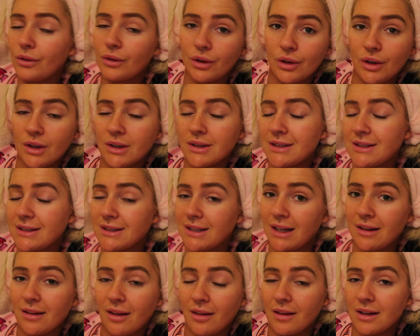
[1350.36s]
you didn't
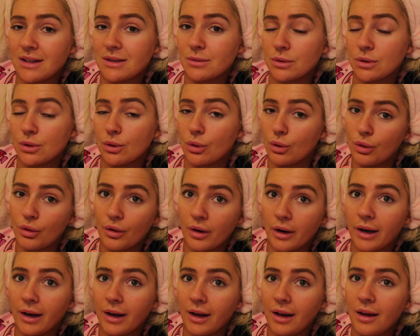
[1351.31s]
state that this was
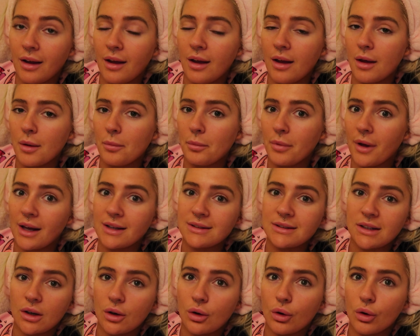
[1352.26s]
gory. But yeah,
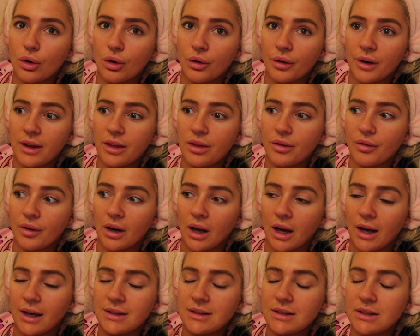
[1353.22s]
it's like a gory
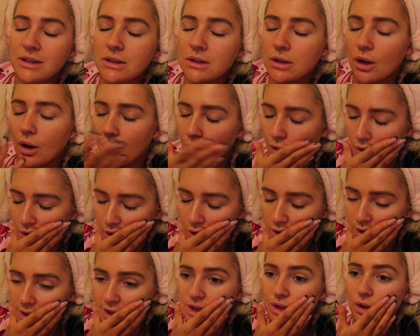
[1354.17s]
thriller. It's so
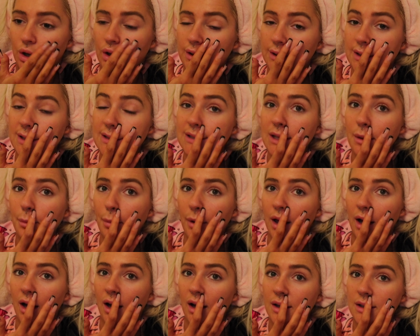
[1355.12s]
good. It's on Disney
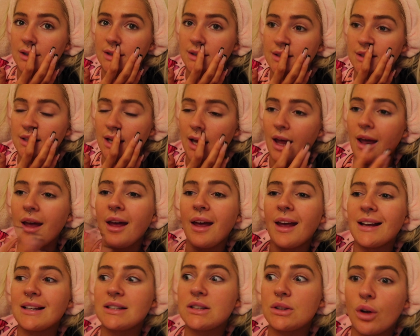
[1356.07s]
Plus.
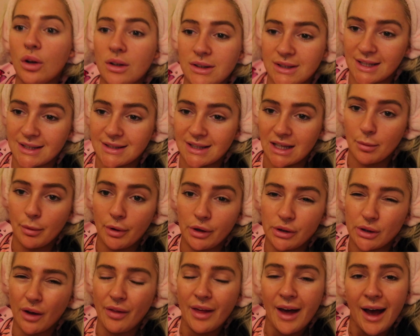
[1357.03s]
It's not Disney, but you
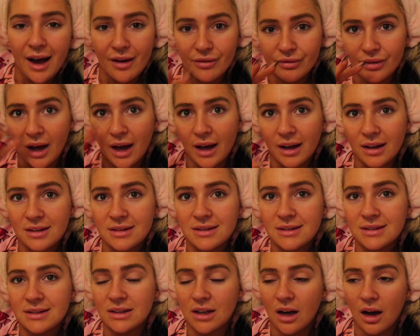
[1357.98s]
know they have like
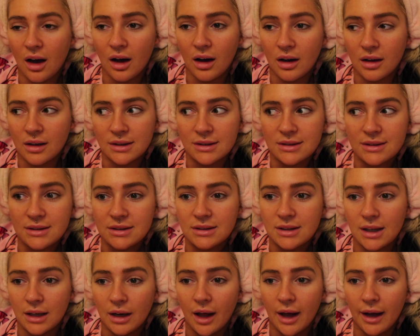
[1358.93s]

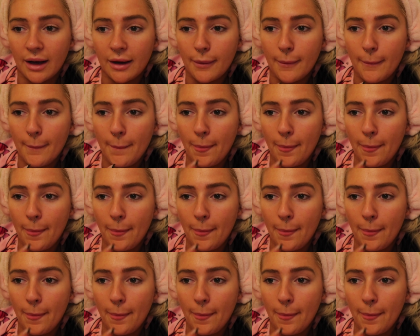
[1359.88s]
stars and like